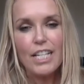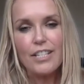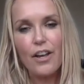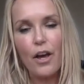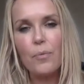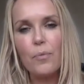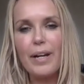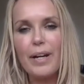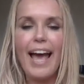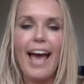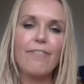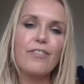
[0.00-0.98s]
So we
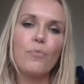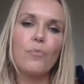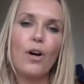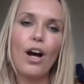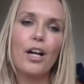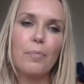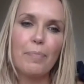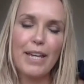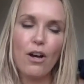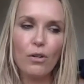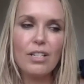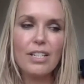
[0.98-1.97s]
have to work
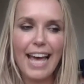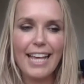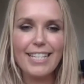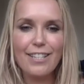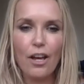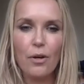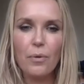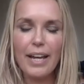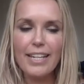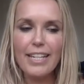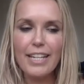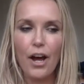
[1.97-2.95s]
beyond that. So,
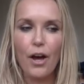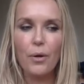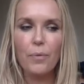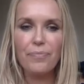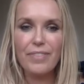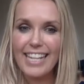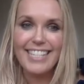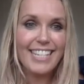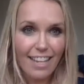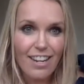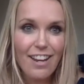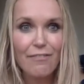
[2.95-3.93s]
yes, it's
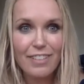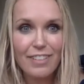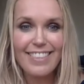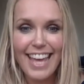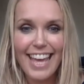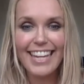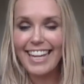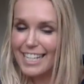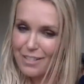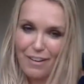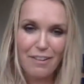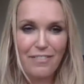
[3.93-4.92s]
a lovely thing and
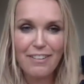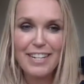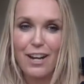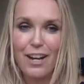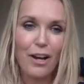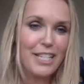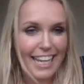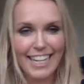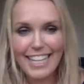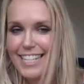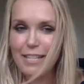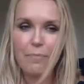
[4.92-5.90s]
it's very, very nice
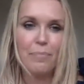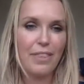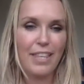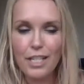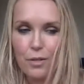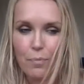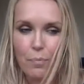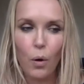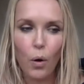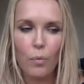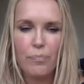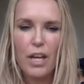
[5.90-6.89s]
getting the sympathy and
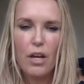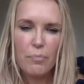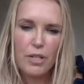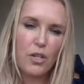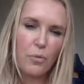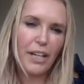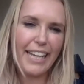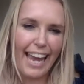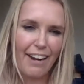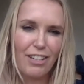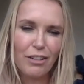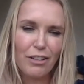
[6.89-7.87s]
support, but you want to
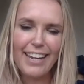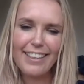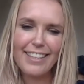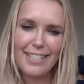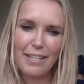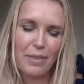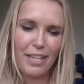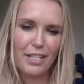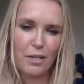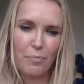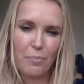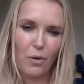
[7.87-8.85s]
carry on getting the sympathy and
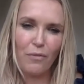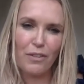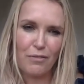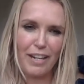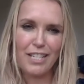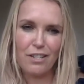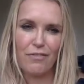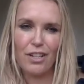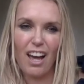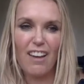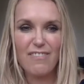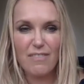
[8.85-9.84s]
support for the rest of your
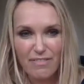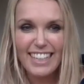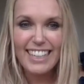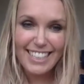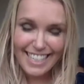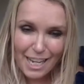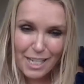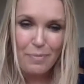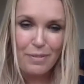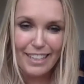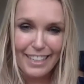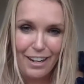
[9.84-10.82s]
life and feeling
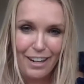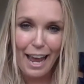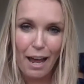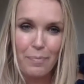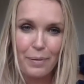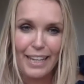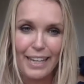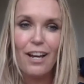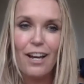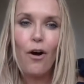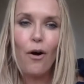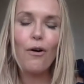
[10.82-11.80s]
desperately unhappy,
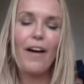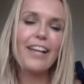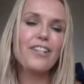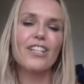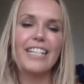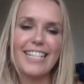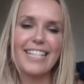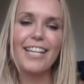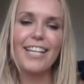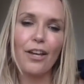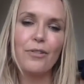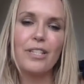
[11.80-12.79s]
or actually
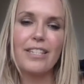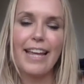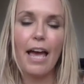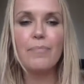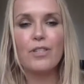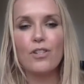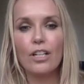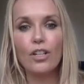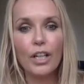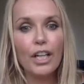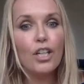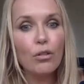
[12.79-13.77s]
take those steps to
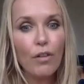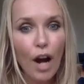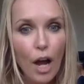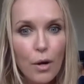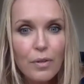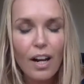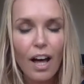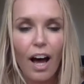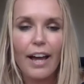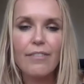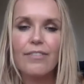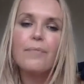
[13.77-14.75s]
look at your own life.